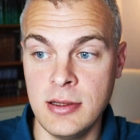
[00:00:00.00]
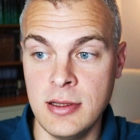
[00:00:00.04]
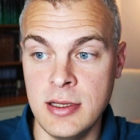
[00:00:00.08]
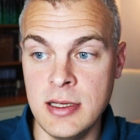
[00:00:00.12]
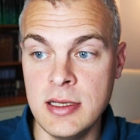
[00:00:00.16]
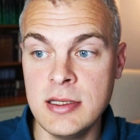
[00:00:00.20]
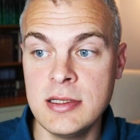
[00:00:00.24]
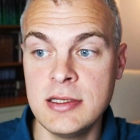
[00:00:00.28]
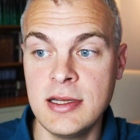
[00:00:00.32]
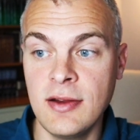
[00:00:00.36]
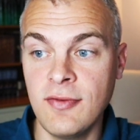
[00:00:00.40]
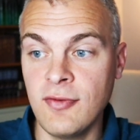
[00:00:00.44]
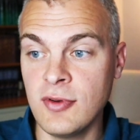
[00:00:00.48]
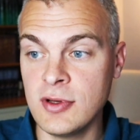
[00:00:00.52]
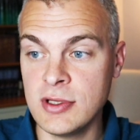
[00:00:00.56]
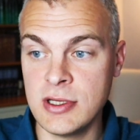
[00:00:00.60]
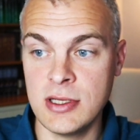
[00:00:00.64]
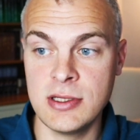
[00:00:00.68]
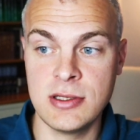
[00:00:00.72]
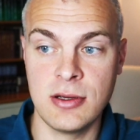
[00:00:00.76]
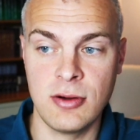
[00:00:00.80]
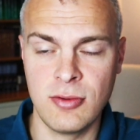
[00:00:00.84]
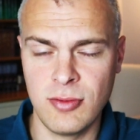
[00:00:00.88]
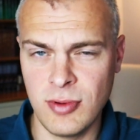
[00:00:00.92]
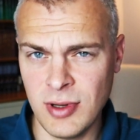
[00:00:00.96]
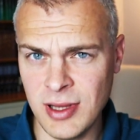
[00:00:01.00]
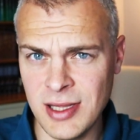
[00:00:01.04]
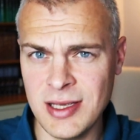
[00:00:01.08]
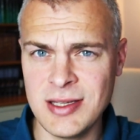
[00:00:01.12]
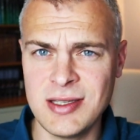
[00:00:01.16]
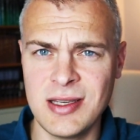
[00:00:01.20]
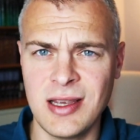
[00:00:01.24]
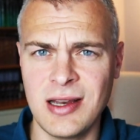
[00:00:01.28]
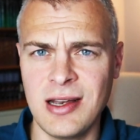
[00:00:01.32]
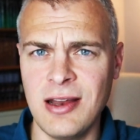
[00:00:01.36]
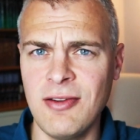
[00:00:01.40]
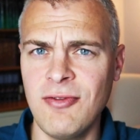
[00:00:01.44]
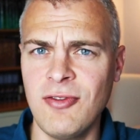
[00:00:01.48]
these differences are really
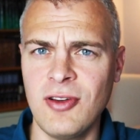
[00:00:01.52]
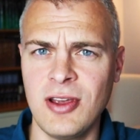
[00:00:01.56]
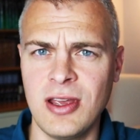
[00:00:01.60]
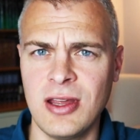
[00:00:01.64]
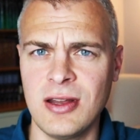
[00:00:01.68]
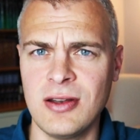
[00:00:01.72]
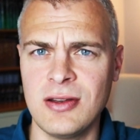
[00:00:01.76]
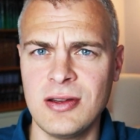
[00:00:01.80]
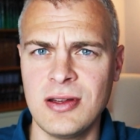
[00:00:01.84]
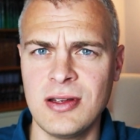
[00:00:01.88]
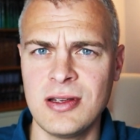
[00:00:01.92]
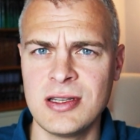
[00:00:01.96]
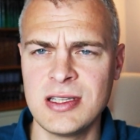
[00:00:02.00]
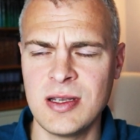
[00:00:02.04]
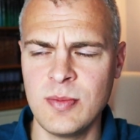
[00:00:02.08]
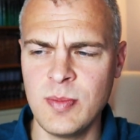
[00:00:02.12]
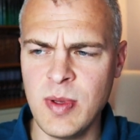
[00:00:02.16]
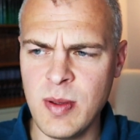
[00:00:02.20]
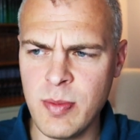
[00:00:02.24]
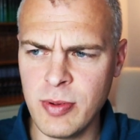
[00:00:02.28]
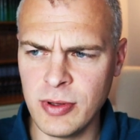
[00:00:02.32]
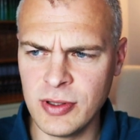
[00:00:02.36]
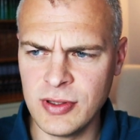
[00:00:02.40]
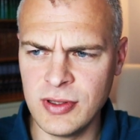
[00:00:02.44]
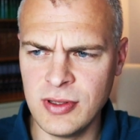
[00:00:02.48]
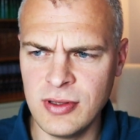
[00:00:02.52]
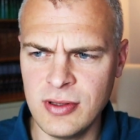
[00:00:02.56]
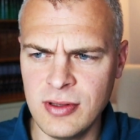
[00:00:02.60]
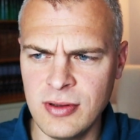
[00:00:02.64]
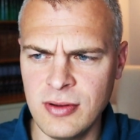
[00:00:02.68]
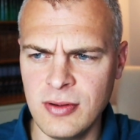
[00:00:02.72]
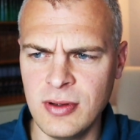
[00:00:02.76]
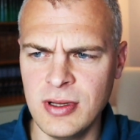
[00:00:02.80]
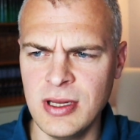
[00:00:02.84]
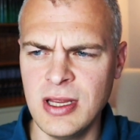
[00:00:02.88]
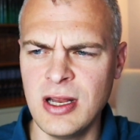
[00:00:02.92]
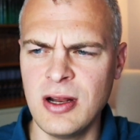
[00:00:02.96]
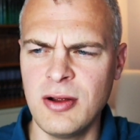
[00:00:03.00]
significant. Some people,
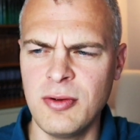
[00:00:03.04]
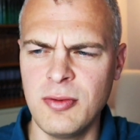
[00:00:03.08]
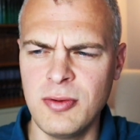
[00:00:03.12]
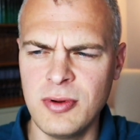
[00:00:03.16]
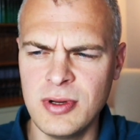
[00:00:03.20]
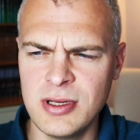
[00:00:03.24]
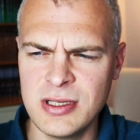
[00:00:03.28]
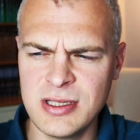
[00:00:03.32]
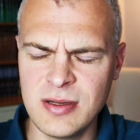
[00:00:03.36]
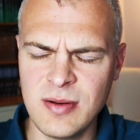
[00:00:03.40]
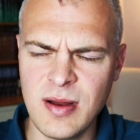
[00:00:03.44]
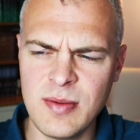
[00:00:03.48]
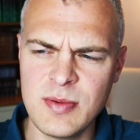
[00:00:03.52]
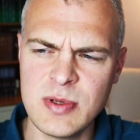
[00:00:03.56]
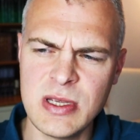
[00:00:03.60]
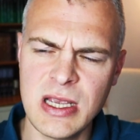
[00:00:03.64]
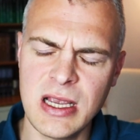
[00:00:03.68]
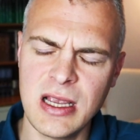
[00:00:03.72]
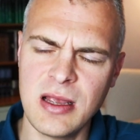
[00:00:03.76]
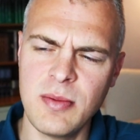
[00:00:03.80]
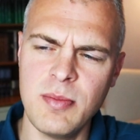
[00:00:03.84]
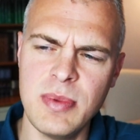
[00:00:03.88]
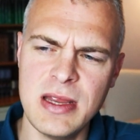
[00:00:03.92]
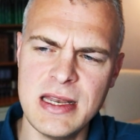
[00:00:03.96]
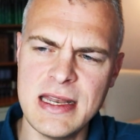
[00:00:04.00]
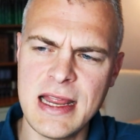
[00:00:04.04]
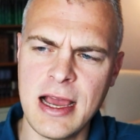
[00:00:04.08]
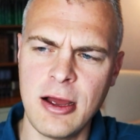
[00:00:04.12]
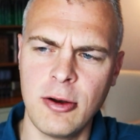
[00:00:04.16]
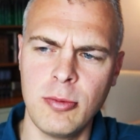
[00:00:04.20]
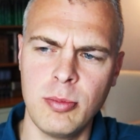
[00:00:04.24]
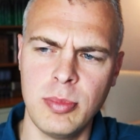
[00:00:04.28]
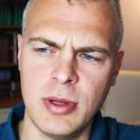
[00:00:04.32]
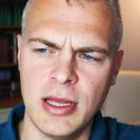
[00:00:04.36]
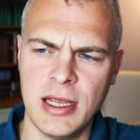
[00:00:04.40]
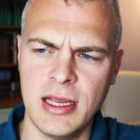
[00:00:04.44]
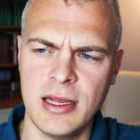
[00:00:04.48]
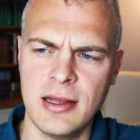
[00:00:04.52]
sometimes it can be
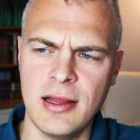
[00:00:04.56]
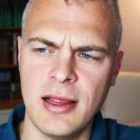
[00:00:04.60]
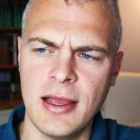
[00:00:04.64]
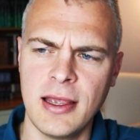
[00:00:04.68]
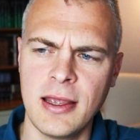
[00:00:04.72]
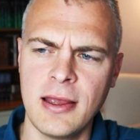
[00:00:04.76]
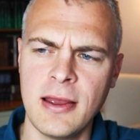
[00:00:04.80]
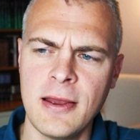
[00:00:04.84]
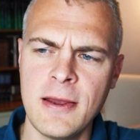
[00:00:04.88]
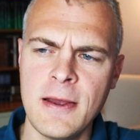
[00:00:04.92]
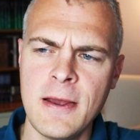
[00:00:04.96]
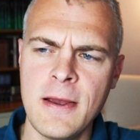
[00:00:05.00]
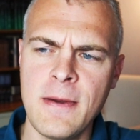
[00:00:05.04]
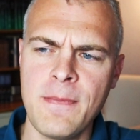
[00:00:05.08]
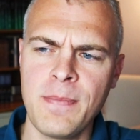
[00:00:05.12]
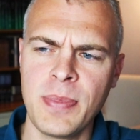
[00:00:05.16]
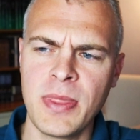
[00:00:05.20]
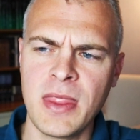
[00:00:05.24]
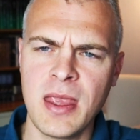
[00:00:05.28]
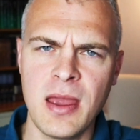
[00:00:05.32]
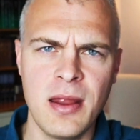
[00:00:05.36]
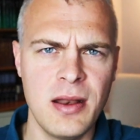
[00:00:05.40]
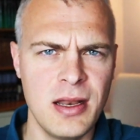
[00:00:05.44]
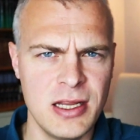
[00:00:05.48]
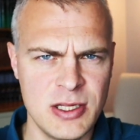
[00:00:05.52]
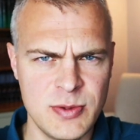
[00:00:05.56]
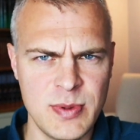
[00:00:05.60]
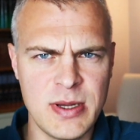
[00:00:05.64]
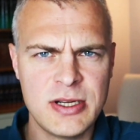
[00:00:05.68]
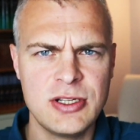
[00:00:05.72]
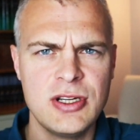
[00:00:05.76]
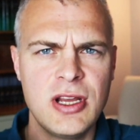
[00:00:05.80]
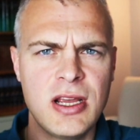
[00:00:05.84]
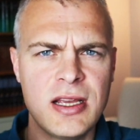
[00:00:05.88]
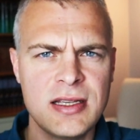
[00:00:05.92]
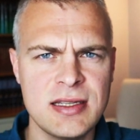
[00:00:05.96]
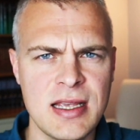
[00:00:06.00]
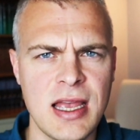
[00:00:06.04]
downplayed, and
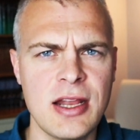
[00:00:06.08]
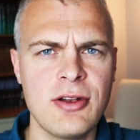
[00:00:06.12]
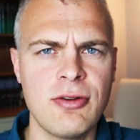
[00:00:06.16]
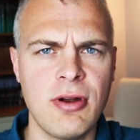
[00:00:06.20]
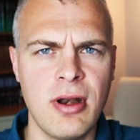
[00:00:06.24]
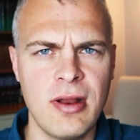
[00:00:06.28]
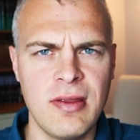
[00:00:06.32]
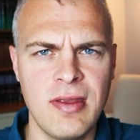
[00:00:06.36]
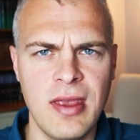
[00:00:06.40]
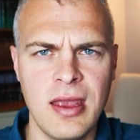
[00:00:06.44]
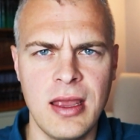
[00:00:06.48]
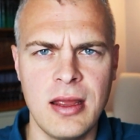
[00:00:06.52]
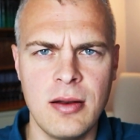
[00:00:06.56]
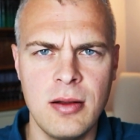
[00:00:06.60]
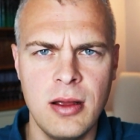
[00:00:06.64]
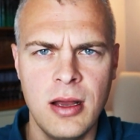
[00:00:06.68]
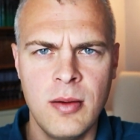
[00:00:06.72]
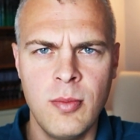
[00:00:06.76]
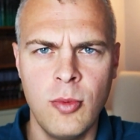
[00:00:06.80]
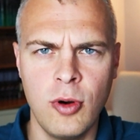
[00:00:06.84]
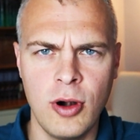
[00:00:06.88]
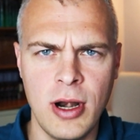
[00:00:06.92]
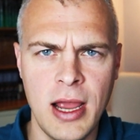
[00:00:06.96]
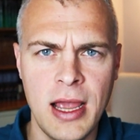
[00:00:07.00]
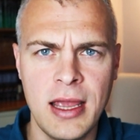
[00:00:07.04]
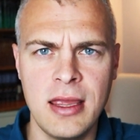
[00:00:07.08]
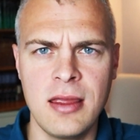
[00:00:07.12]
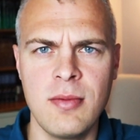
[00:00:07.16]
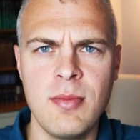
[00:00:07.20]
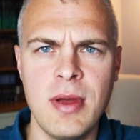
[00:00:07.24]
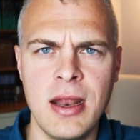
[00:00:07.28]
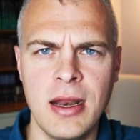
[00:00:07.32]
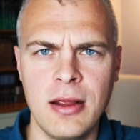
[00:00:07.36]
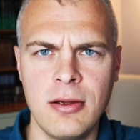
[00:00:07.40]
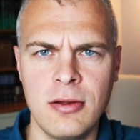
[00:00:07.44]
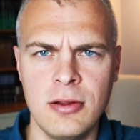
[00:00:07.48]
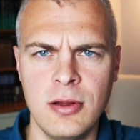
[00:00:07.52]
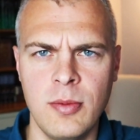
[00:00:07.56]
especially because I try to take a more
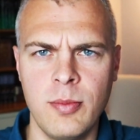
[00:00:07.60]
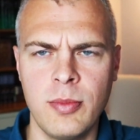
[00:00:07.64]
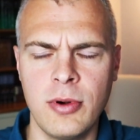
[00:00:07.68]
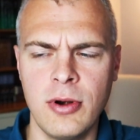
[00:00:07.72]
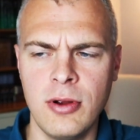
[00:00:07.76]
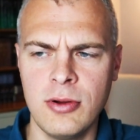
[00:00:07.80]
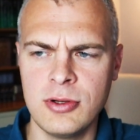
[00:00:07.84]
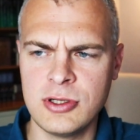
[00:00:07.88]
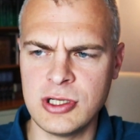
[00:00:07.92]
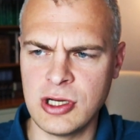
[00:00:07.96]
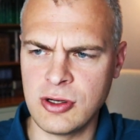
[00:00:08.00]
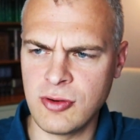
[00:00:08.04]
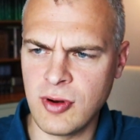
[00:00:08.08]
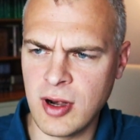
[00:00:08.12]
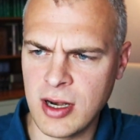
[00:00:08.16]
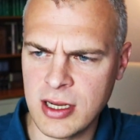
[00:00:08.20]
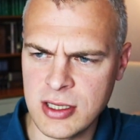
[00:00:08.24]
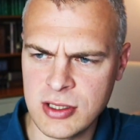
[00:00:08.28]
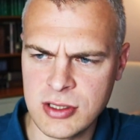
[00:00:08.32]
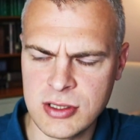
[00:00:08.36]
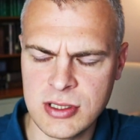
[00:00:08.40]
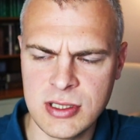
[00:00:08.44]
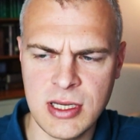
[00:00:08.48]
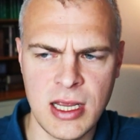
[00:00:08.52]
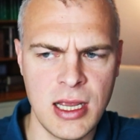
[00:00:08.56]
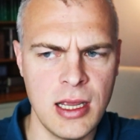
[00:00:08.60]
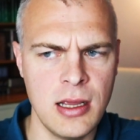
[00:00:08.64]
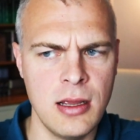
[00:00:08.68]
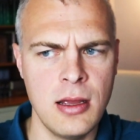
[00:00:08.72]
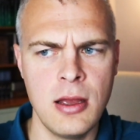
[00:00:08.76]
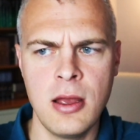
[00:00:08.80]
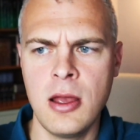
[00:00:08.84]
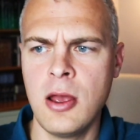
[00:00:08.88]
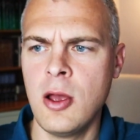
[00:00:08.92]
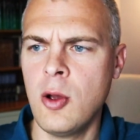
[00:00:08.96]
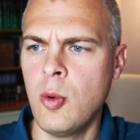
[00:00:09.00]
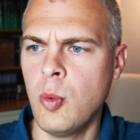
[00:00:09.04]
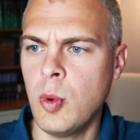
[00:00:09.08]
ecumenical approach. I try to say,
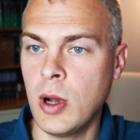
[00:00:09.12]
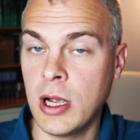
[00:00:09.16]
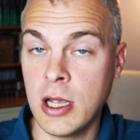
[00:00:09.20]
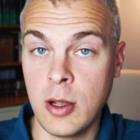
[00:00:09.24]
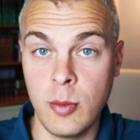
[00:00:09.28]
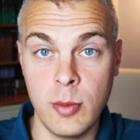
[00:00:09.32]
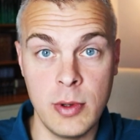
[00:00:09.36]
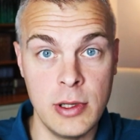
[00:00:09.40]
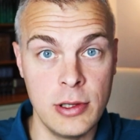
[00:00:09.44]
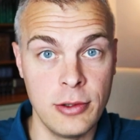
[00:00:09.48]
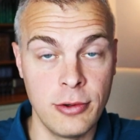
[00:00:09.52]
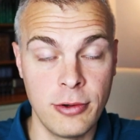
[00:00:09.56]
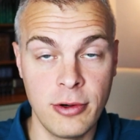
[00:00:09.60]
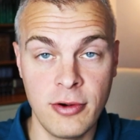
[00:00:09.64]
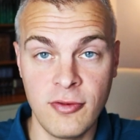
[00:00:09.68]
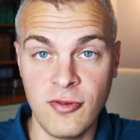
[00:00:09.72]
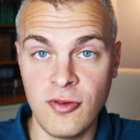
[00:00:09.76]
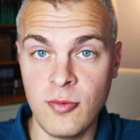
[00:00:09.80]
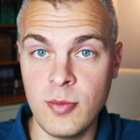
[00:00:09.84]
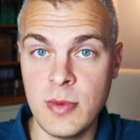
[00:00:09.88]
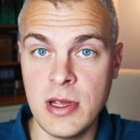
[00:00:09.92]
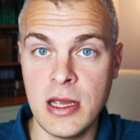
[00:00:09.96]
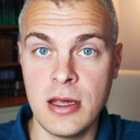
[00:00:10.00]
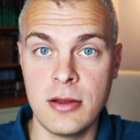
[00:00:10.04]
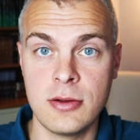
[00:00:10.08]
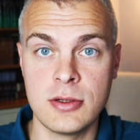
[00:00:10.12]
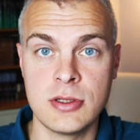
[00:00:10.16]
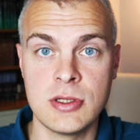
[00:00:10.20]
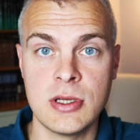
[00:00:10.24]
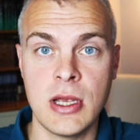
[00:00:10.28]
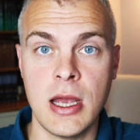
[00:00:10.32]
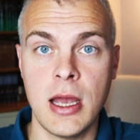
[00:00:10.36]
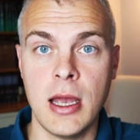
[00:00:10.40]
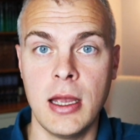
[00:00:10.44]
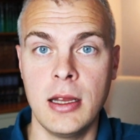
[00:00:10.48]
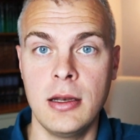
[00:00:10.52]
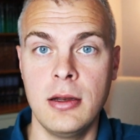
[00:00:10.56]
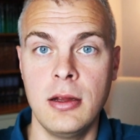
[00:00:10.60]
what can we learn from the other
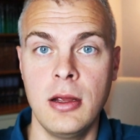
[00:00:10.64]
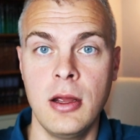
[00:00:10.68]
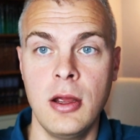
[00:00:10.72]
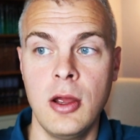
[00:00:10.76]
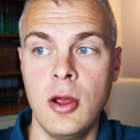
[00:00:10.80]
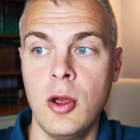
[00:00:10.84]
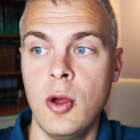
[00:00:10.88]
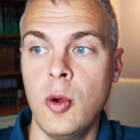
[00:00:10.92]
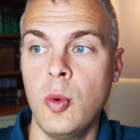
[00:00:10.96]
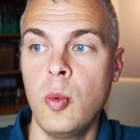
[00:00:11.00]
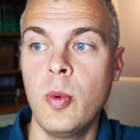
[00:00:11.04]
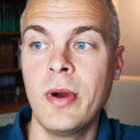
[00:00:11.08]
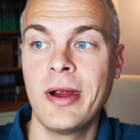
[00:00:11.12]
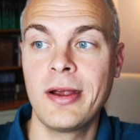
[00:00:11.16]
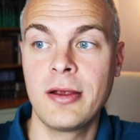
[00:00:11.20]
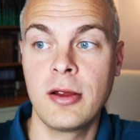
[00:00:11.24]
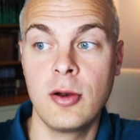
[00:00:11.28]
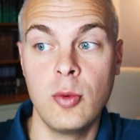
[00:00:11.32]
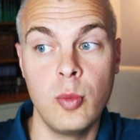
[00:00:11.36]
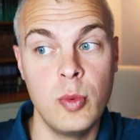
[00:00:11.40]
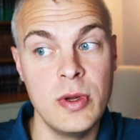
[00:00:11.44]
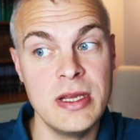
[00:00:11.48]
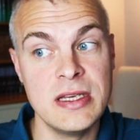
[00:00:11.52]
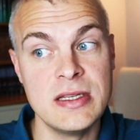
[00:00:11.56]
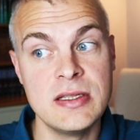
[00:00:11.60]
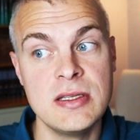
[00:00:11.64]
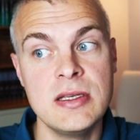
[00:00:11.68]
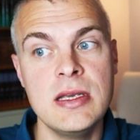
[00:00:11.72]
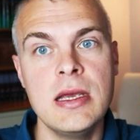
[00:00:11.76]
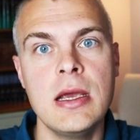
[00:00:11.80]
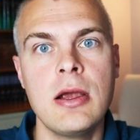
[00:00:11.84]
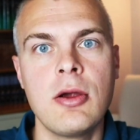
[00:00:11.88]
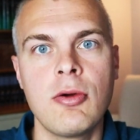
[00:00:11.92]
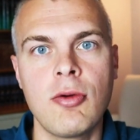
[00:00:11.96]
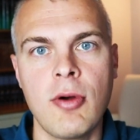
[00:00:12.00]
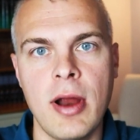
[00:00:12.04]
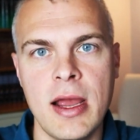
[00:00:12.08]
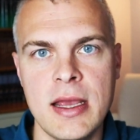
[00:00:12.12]
side? Where can we see
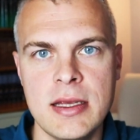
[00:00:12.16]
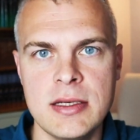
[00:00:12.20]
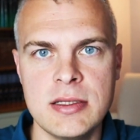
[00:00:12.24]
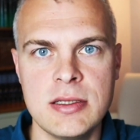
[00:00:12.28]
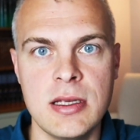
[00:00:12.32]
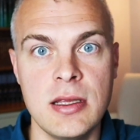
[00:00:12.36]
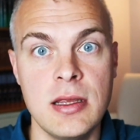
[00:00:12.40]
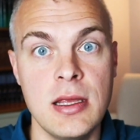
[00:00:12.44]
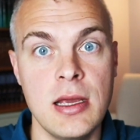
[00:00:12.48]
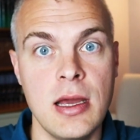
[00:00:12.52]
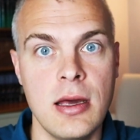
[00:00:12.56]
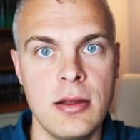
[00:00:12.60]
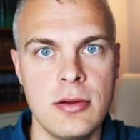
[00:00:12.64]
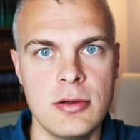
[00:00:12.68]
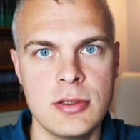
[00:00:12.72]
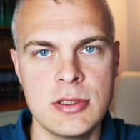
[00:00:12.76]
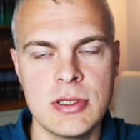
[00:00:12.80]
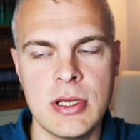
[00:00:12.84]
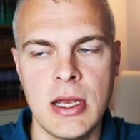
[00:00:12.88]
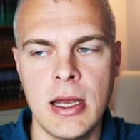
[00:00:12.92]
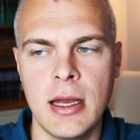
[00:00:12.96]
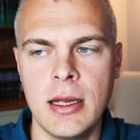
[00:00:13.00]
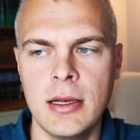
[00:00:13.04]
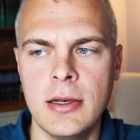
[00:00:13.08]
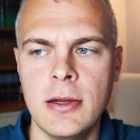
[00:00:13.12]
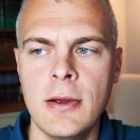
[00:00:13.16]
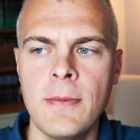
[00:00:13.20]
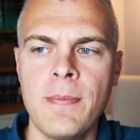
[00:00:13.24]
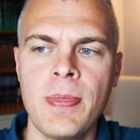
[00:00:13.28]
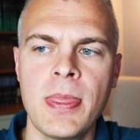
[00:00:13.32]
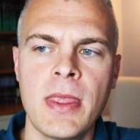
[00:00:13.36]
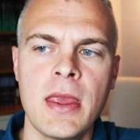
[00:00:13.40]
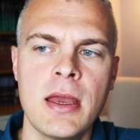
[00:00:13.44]
Christ in the other side?